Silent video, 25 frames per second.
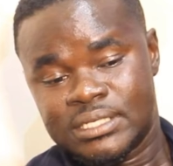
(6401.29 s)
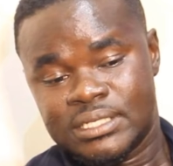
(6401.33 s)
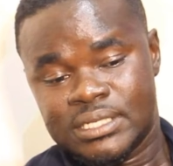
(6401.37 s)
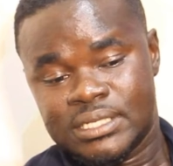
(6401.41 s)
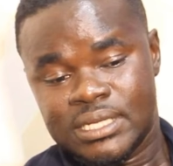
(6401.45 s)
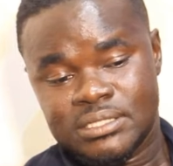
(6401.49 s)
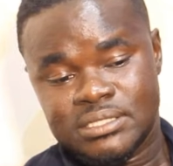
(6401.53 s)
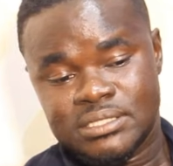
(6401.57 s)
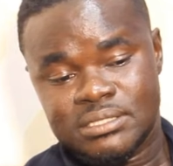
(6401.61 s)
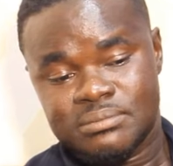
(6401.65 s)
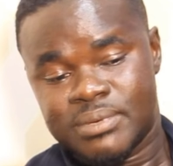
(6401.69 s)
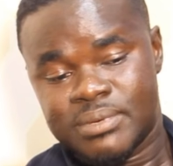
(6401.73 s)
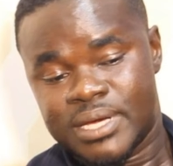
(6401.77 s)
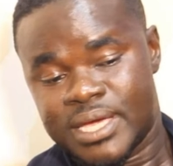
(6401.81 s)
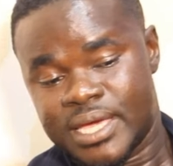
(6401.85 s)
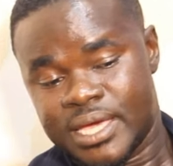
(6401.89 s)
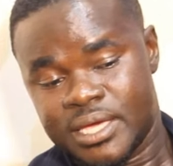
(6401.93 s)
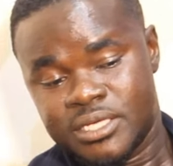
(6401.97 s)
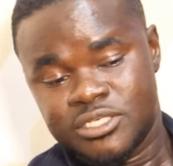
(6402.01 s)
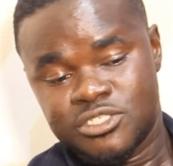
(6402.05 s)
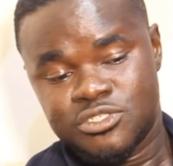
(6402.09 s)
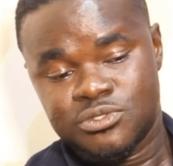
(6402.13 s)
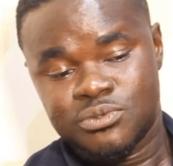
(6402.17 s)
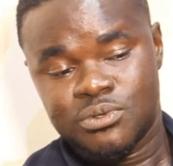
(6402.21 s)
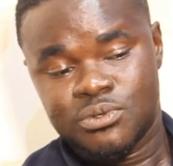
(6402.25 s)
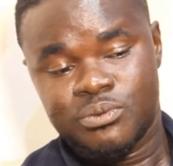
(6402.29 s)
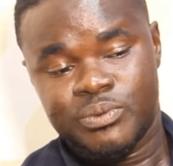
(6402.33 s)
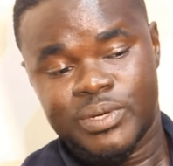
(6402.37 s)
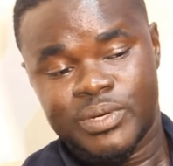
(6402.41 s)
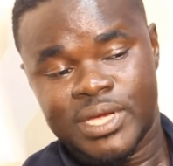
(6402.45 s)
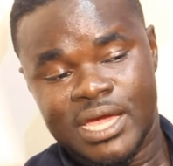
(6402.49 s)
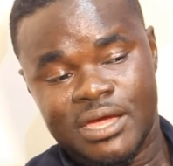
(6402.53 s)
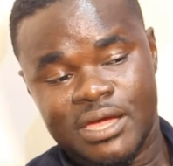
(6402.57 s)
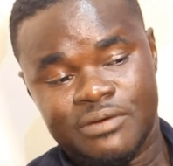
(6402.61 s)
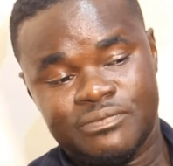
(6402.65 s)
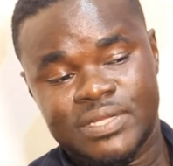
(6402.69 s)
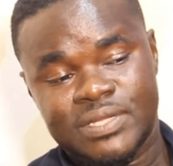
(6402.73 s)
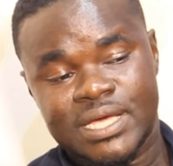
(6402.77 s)
Now say my NGO, we
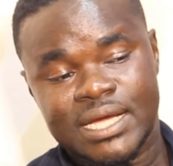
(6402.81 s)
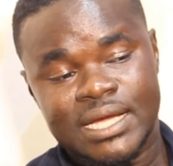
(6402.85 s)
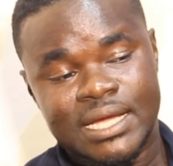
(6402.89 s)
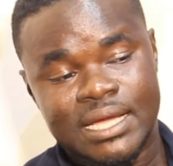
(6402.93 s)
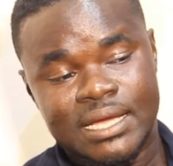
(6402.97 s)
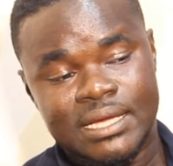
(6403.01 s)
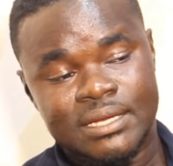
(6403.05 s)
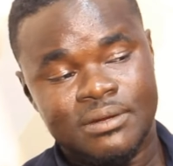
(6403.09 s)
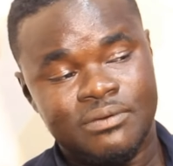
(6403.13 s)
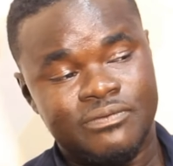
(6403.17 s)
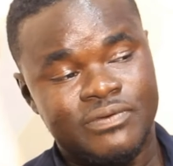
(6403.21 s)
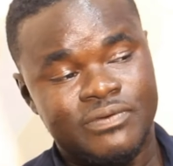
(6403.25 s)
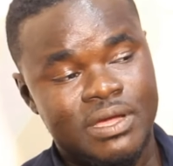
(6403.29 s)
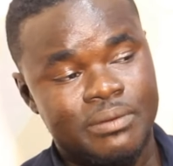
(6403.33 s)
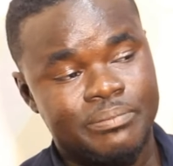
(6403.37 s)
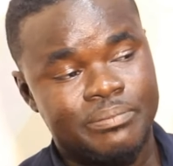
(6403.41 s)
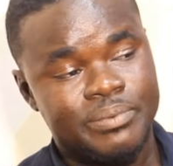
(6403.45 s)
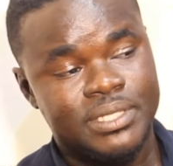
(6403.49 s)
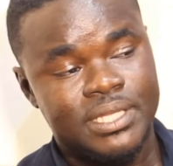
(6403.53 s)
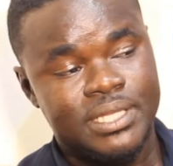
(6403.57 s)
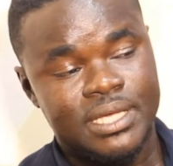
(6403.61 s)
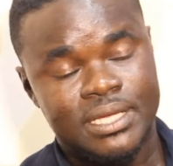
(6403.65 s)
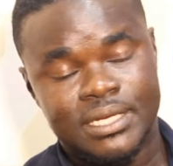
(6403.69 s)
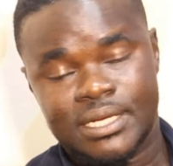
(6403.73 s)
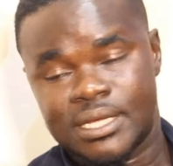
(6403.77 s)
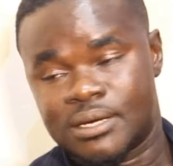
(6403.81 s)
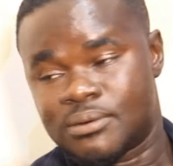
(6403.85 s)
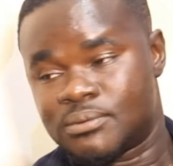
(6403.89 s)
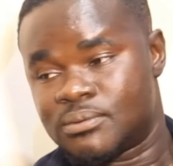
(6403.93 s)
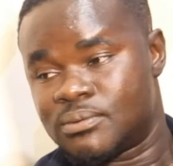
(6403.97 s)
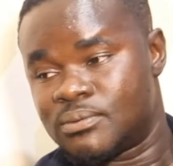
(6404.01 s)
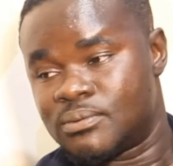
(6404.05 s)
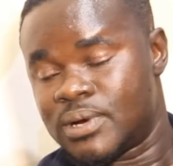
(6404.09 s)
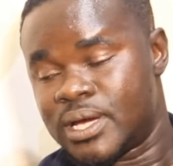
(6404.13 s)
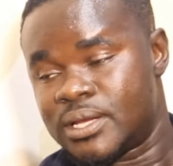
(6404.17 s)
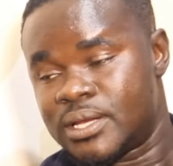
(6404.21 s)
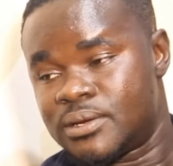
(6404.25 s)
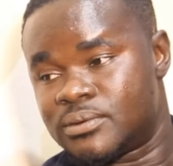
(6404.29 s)
have that kind of capital down.
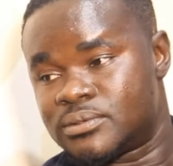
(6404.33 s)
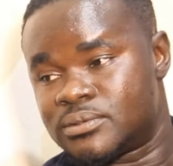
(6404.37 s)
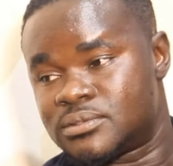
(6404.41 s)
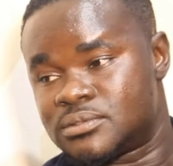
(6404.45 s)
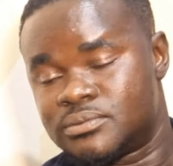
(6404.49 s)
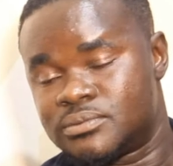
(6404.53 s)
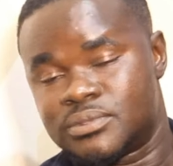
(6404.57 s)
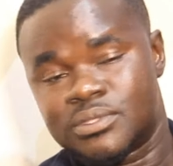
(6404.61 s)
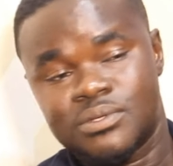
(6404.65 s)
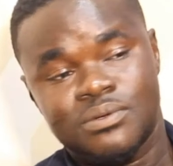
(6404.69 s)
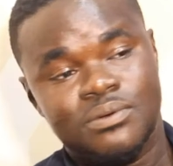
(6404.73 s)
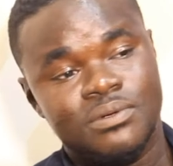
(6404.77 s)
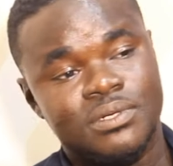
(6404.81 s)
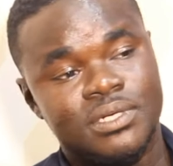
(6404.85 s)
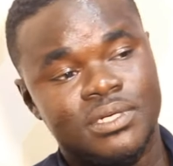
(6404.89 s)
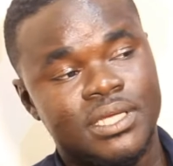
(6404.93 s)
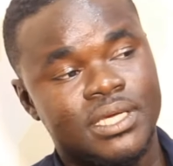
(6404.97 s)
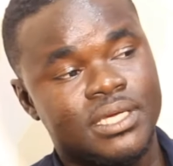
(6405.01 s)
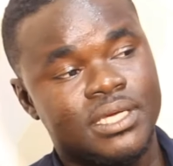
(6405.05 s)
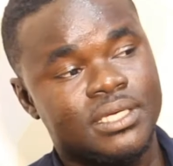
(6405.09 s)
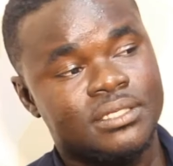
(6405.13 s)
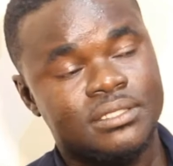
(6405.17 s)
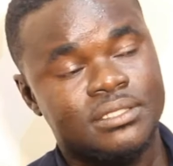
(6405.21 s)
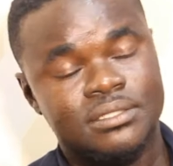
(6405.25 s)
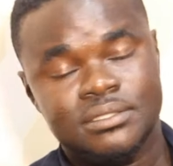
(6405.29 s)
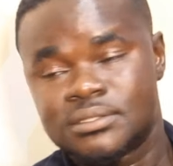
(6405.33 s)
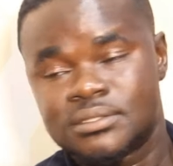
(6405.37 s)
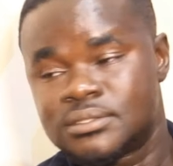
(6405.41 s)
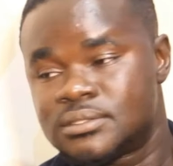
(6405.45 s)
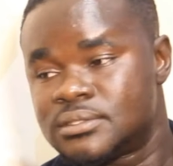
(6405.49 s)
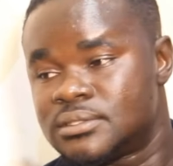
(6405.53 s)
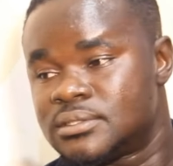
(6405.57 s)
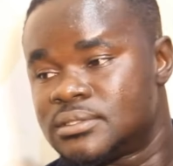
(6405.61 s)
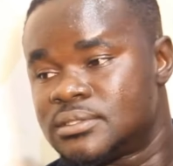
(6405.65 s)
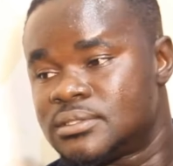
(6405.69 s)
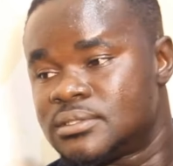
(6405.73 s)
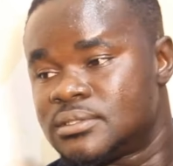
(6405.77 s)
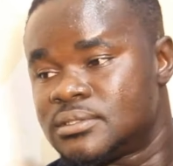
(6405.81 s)
Why not? We go there.
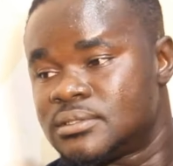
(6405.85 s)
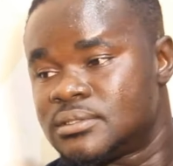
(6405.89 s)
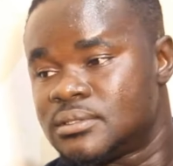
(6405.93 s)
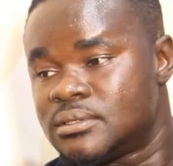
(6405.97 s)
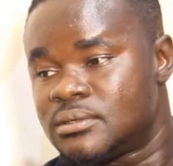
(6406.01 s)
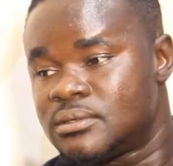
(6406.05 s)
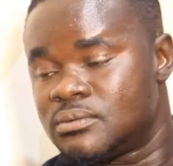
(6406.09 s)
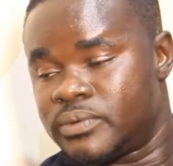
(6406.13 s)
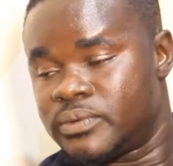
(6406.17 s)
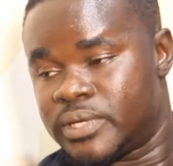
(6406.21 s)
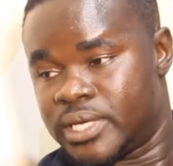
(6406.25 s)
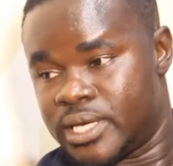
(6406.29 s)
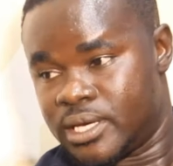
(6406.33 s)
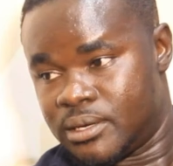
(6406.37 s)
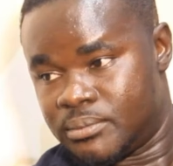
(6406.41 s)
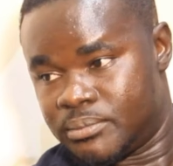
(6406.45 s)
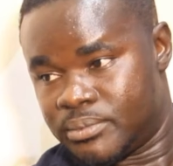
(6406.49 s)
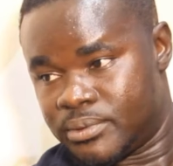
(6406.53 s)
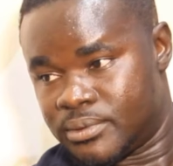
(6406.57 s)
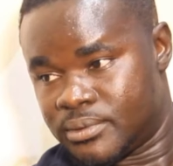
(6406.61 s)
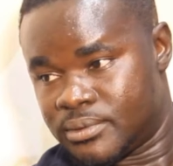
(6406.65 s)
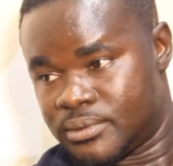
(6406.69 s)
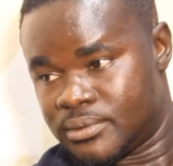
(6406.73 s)
We help.